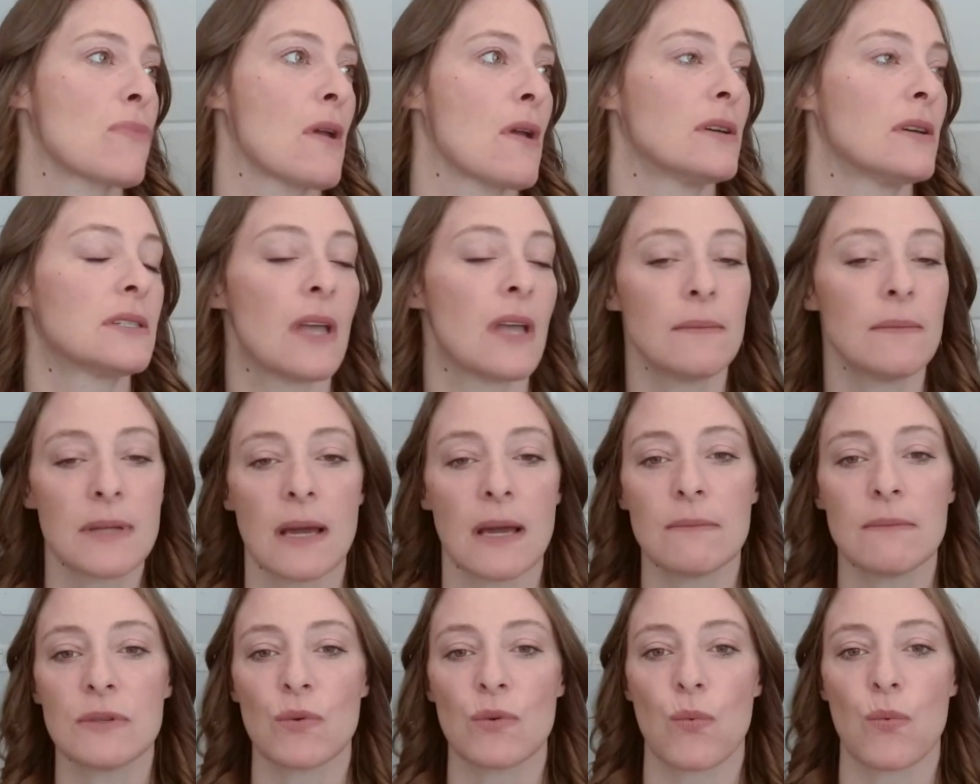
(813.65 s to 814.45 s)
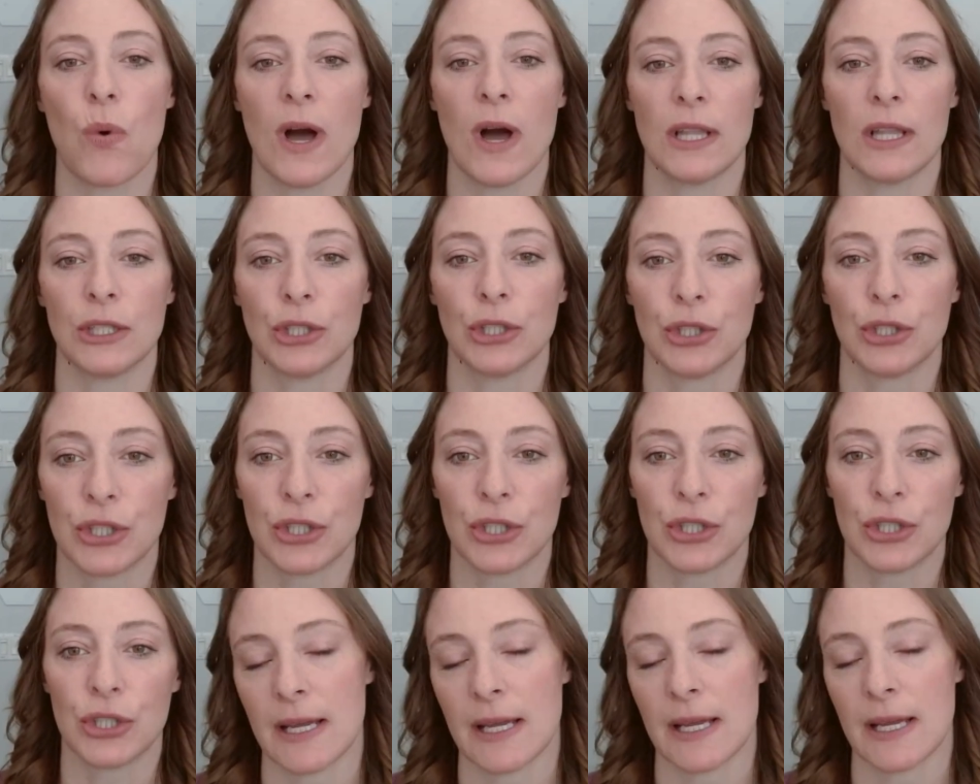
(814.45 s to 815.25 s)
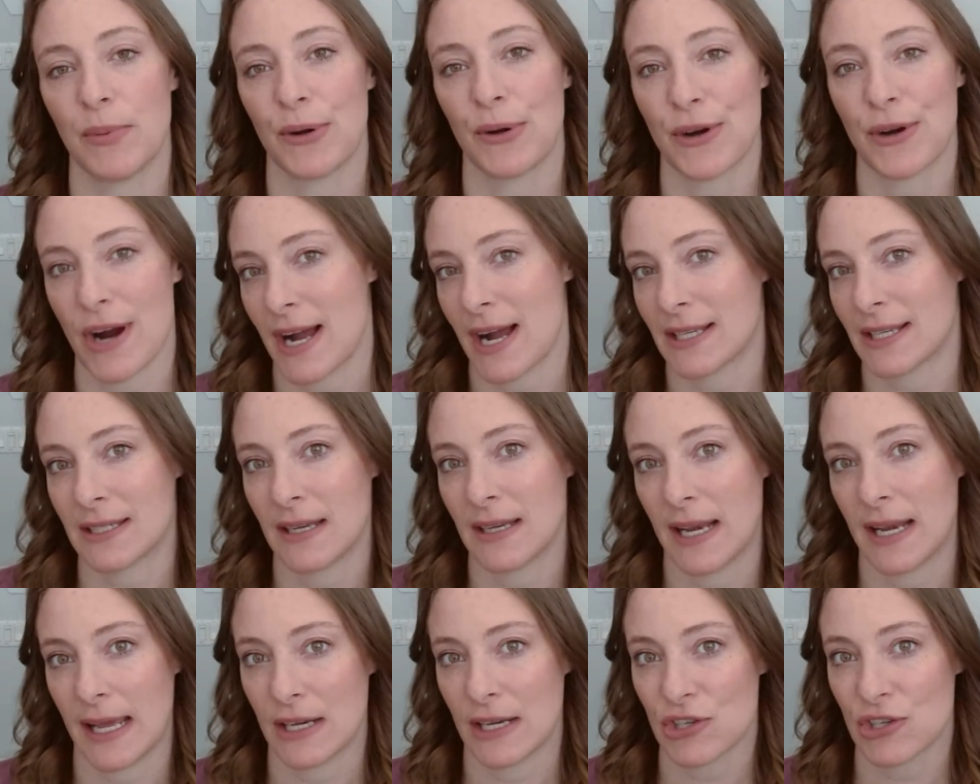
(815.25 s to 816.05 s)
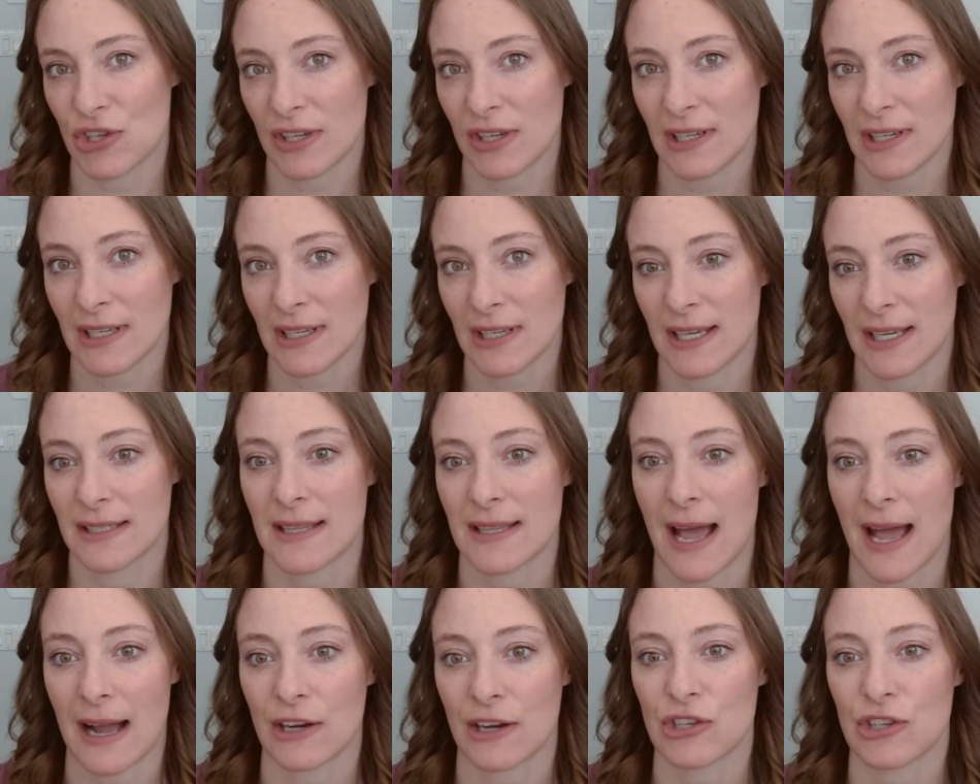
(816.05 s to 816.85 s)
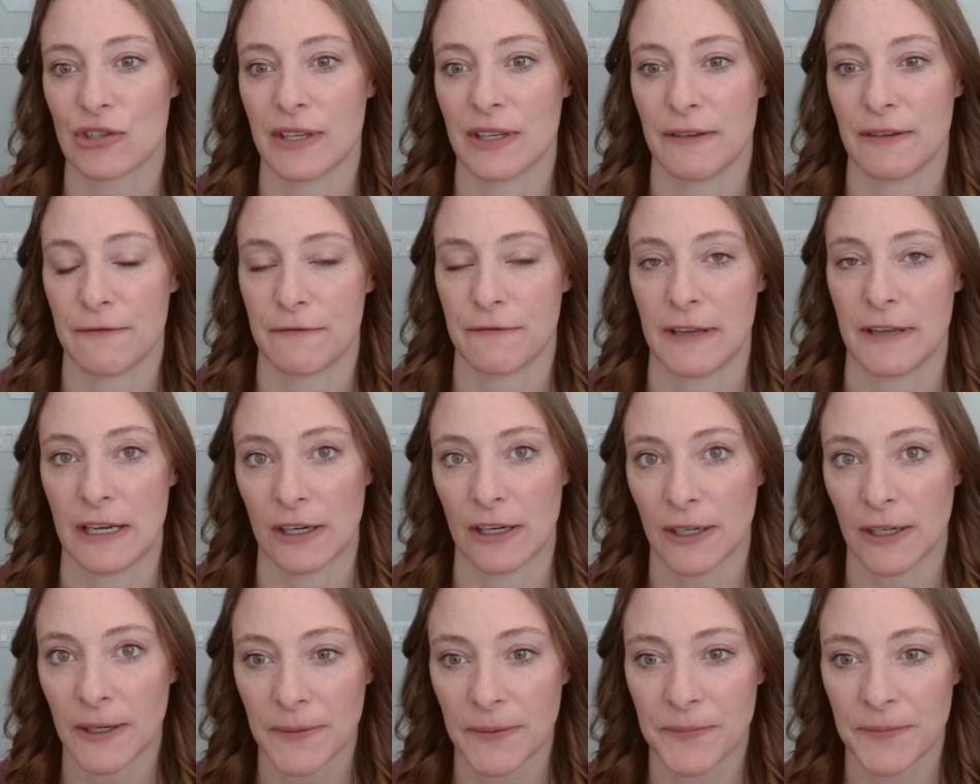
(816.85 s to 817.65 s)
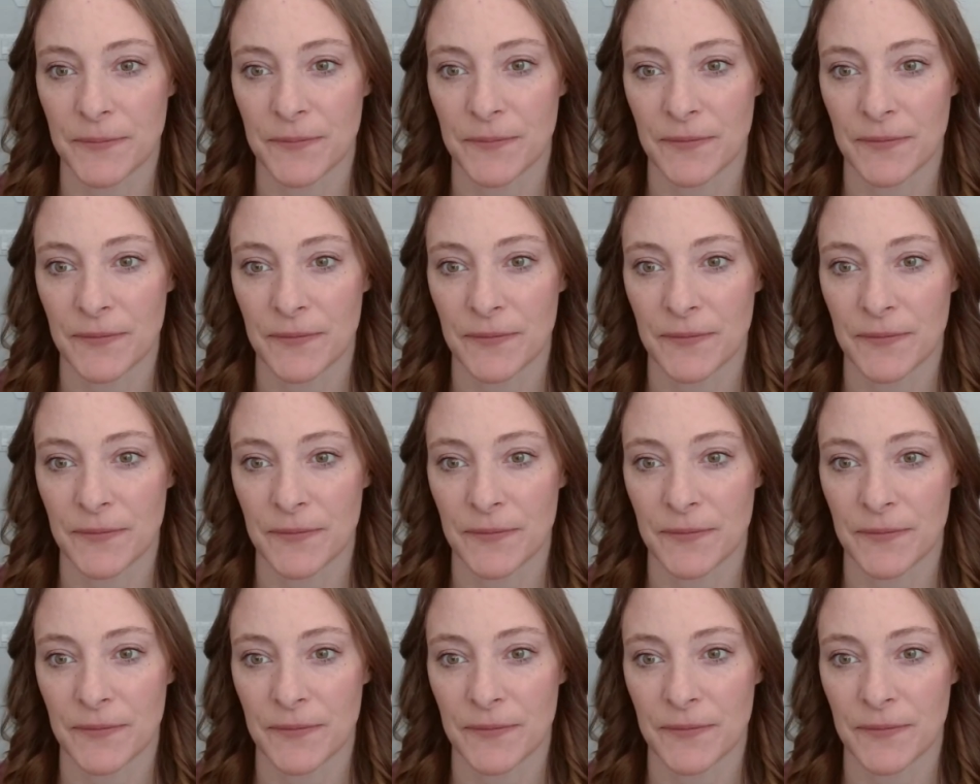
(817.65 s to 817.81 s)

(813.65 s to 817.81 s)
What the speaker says: sometimes what looks like procrastination is actually fear.